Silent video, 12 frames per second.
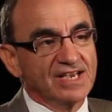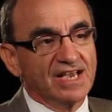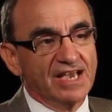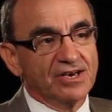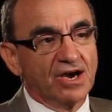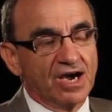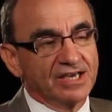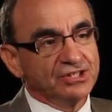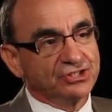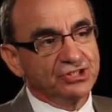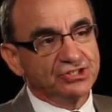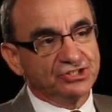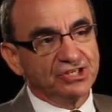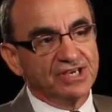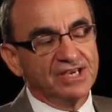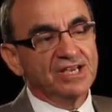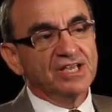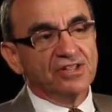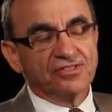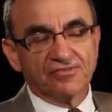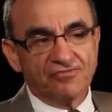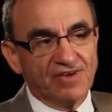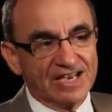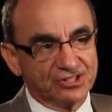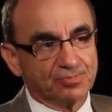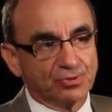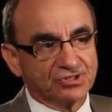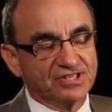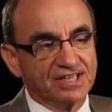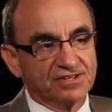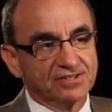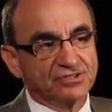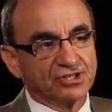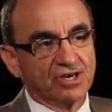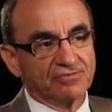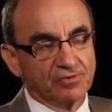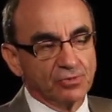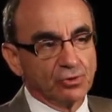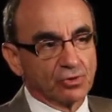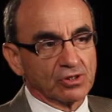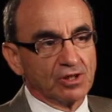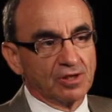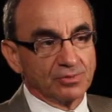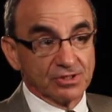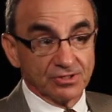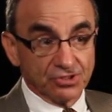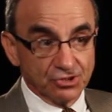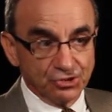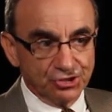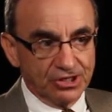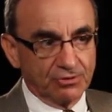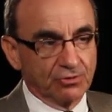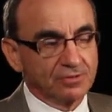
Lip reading: and IgG the vast percentage of immunoglobulins in general.